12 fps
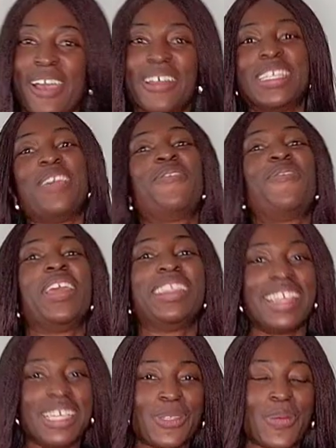out if
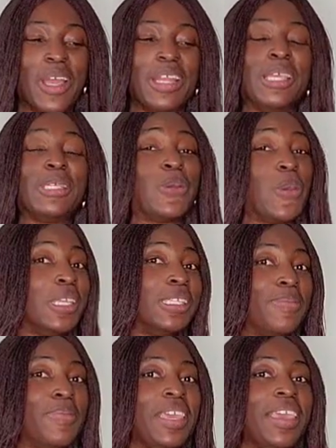this one is going
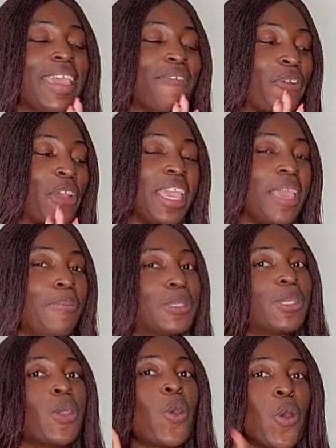to be for
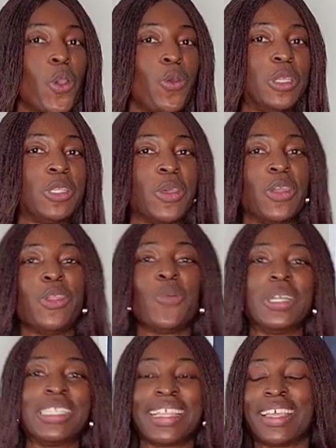keeps or return, you
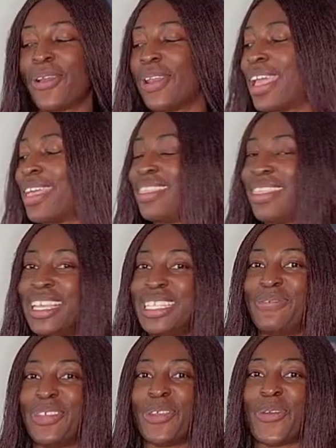want to click on
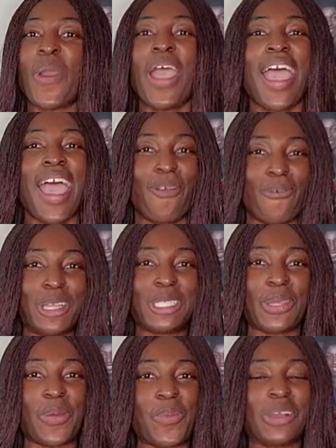this video and watch
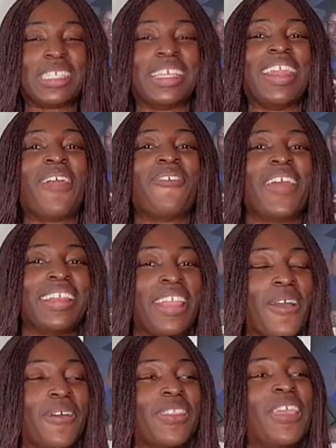the unboxing right
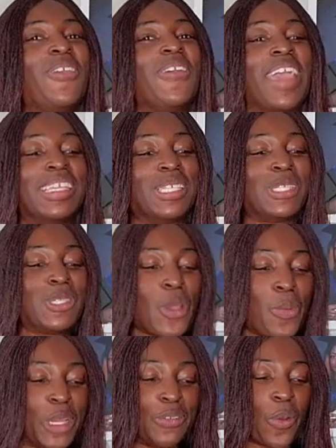now. Thank you guys so
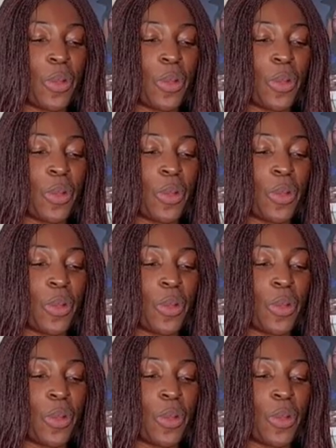much for